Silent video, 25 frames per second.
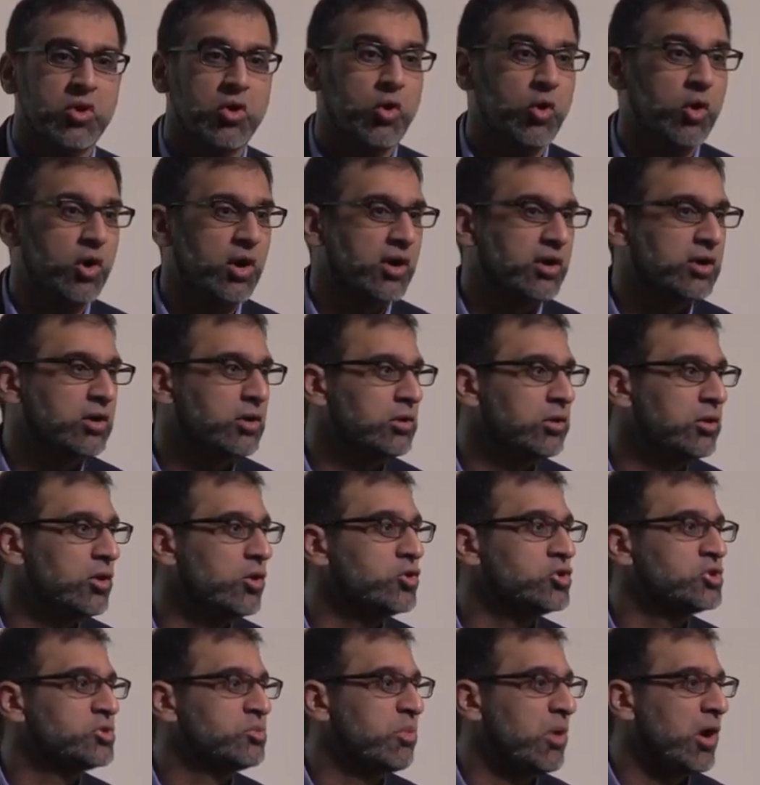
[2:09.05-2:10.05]
or are
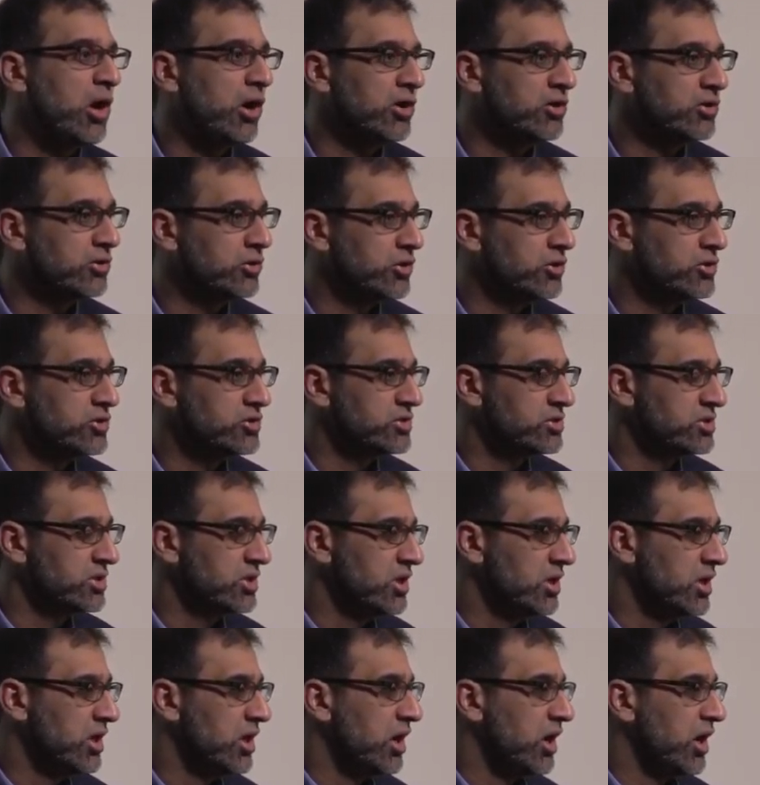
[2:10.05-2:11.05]
close partners
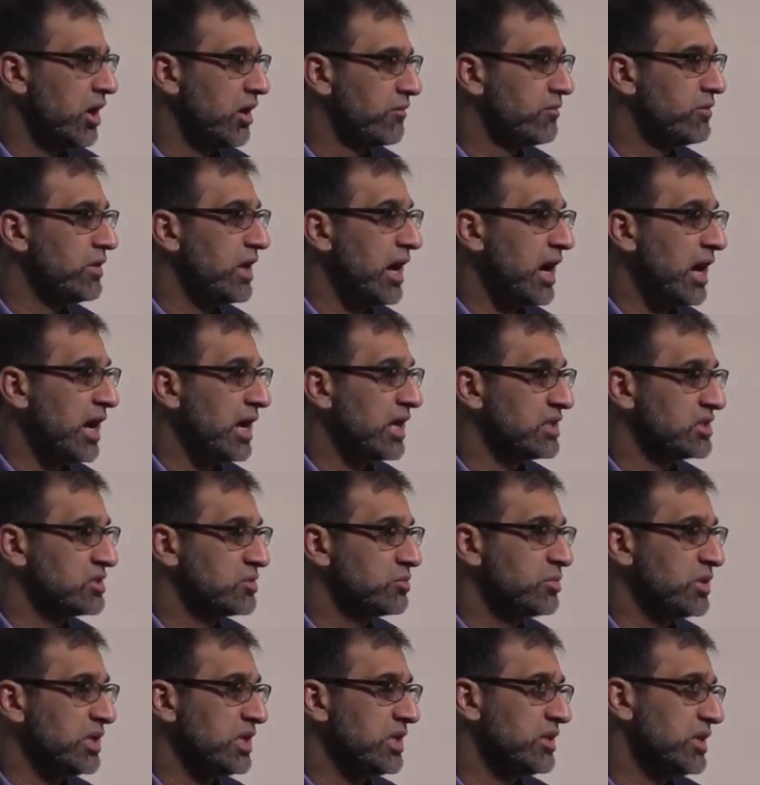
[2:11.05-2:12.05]
of the
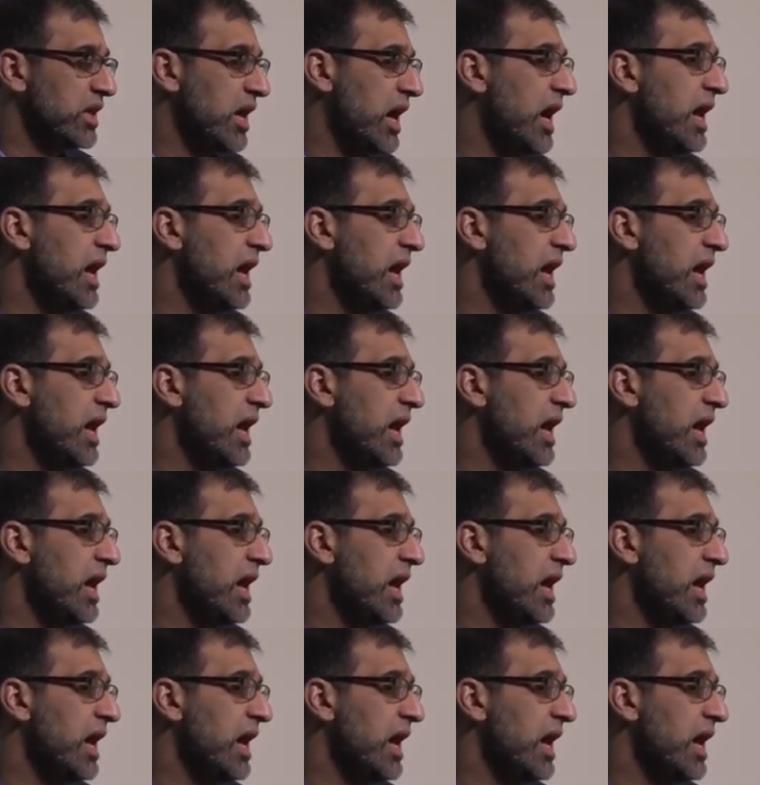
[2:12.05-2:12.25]
ISB.